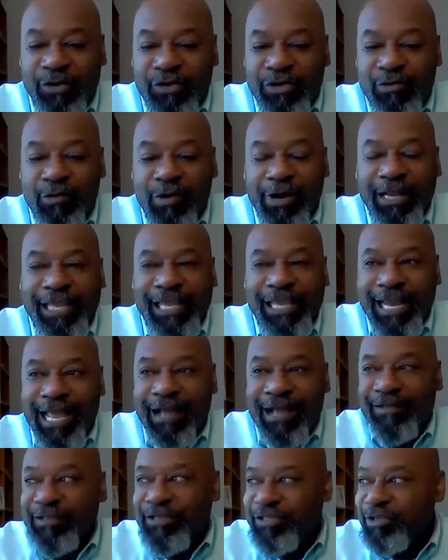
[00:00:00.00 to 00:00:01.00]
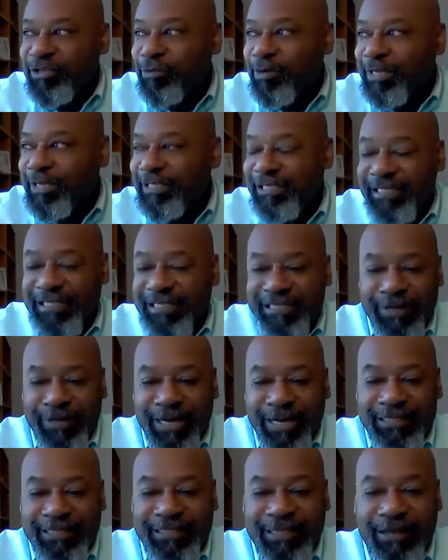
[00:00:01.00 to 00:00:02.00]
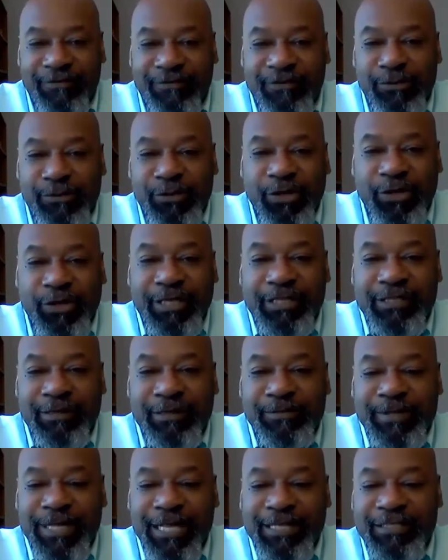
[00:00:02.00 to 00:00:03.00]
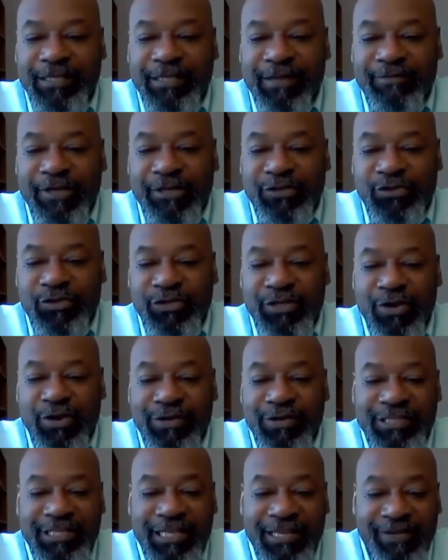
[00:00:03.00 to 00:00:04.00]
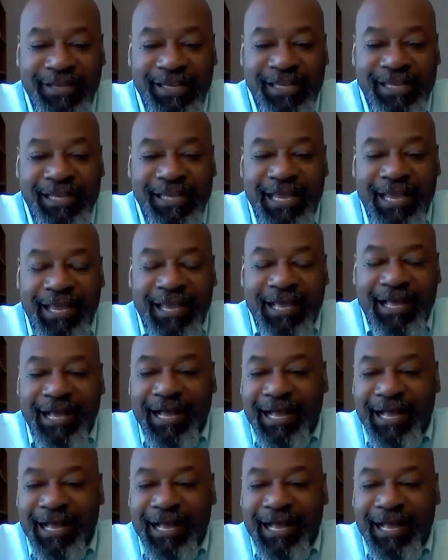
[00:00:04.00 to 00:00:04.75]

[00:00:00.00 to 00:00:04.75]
So you want to get out and you want to see some of that stuff, that stuff that you see on TV,